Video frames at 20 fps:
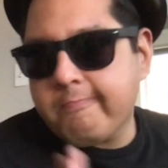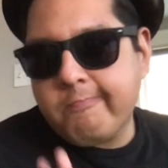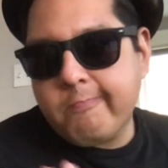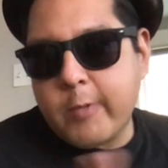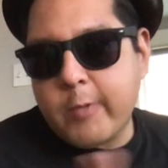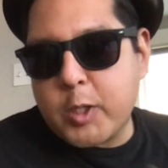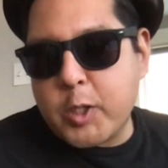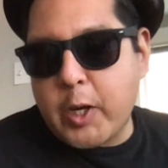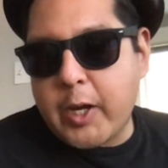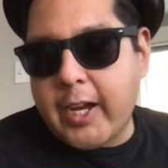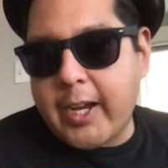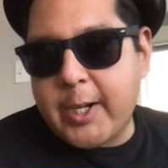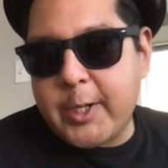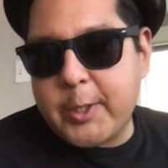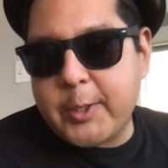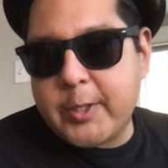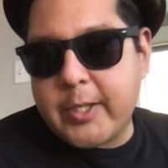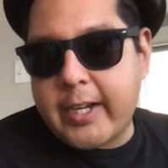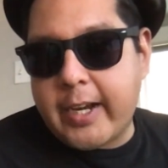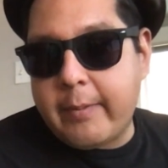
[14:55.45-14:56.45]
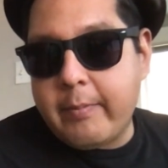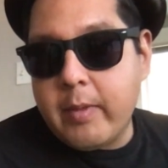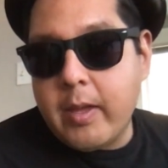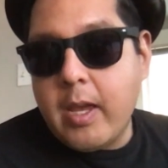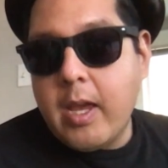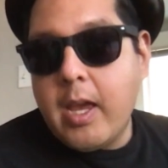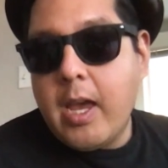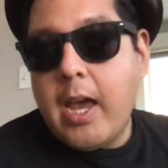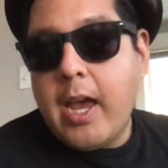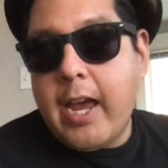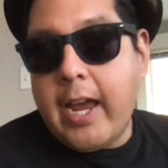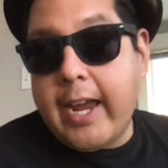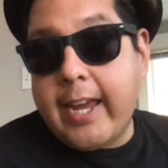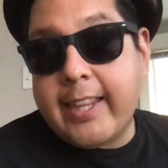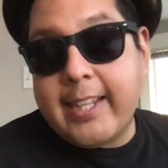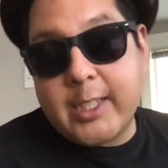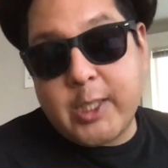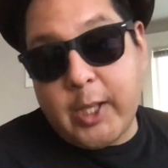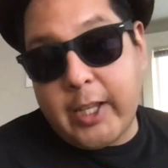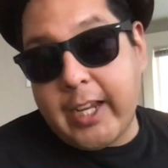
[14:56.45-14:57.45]
That's all you got to do today. Hey,
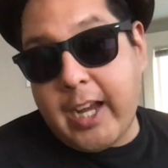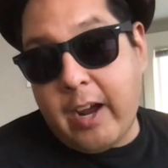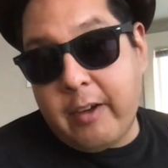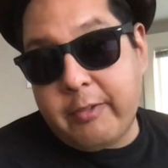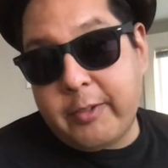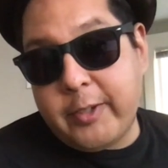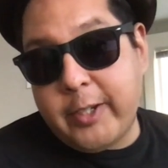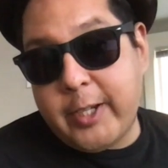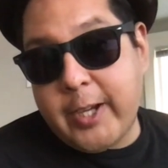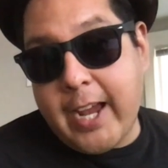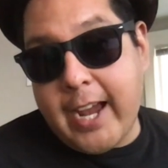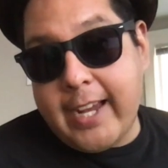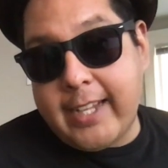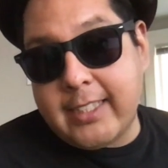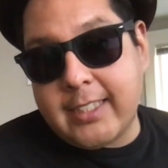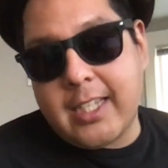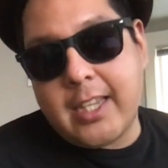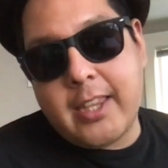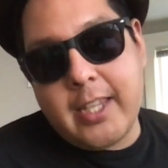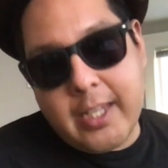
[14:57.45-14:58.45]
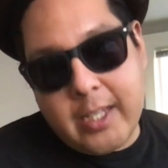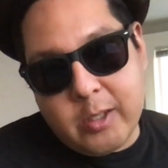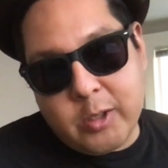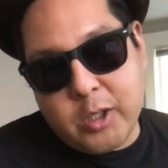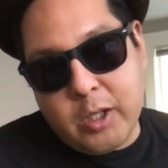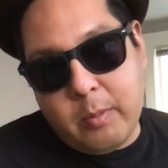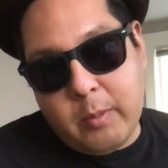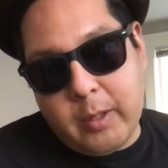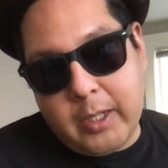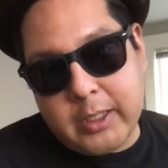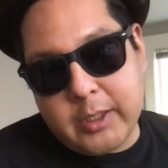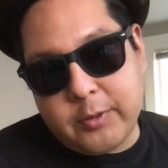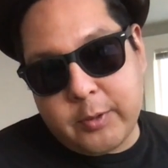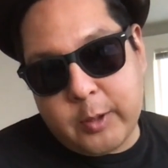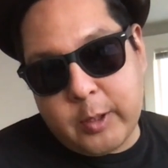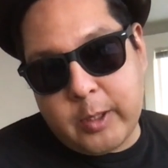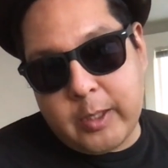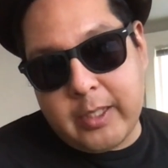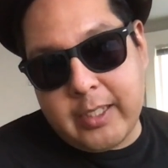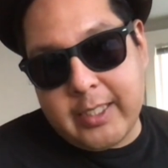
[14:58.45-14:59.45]
that's all I got for you guys. Thank you so much
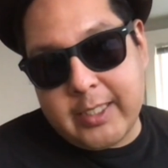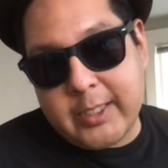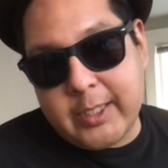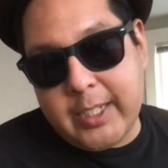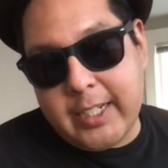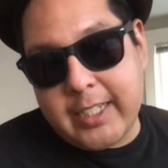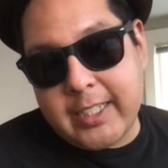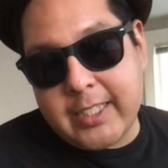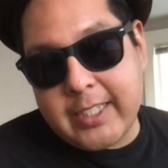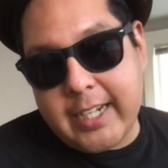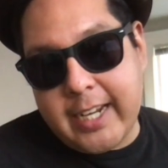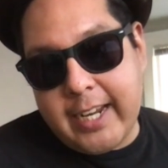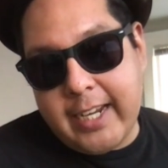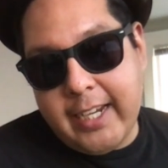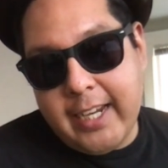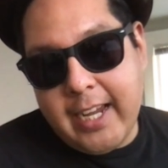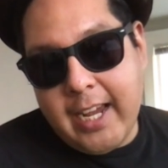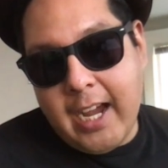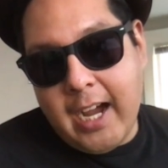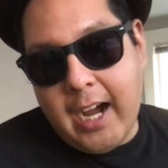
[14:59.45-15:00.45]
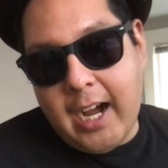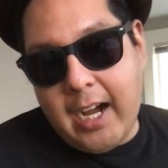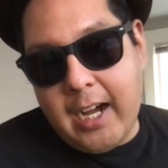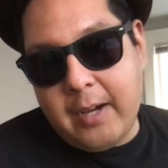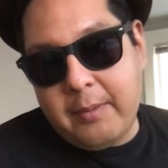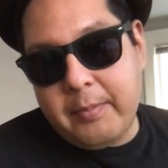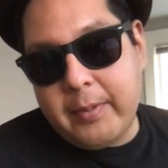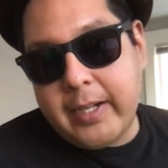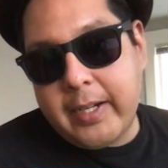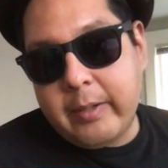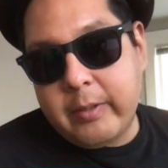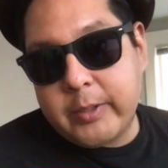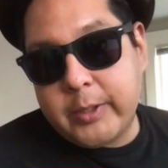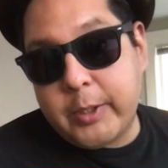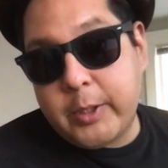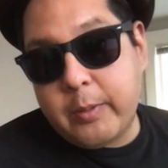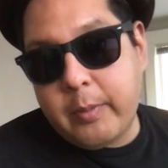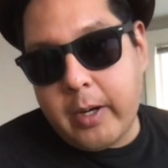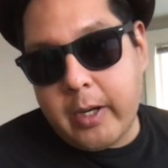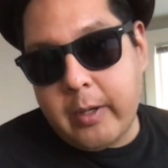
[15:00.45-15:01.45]
for listening today. And I will see you
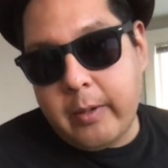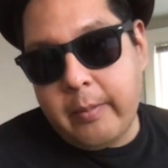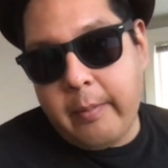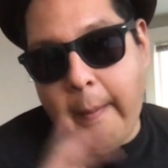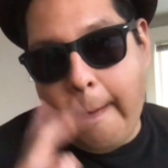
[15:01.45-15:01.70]
tomorrow.